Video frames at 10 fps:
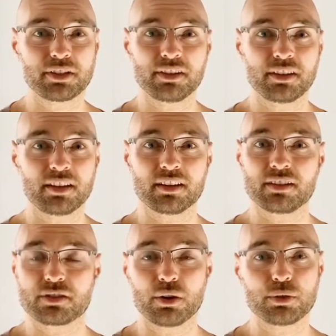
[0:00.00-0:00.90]
think it's
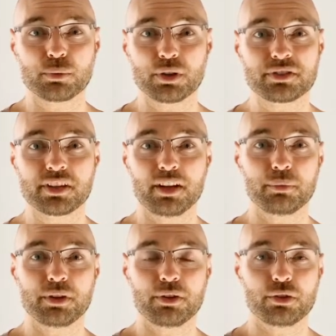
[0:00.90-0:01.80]
hard work to get rid of those